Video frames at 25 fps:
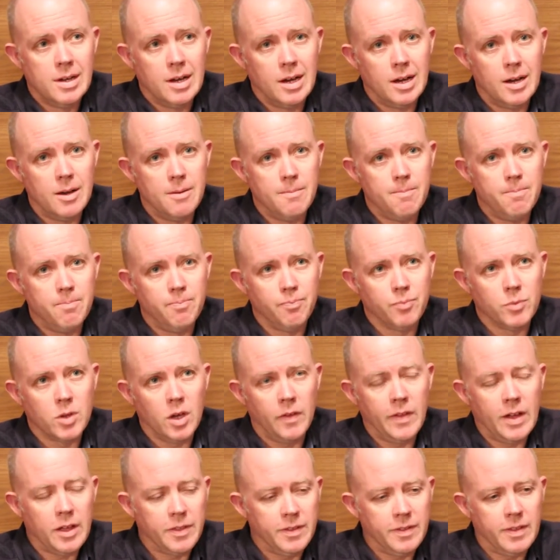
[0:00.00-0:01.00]

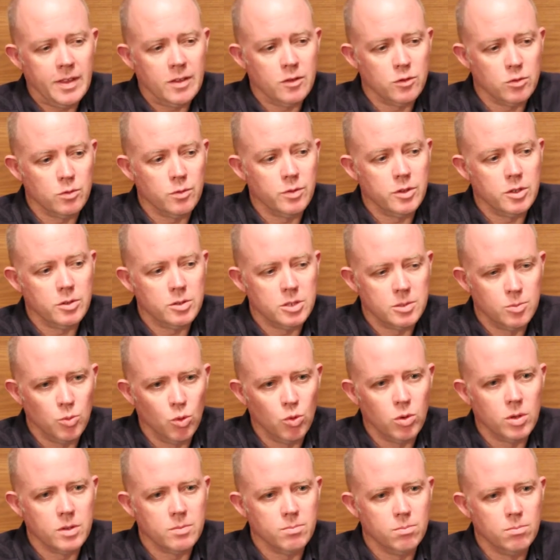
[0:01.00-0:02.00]
And I think there are sort of the
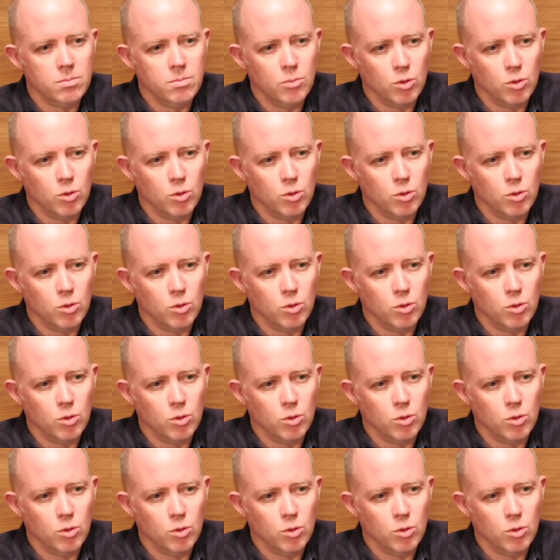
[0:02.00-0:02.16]
smaller,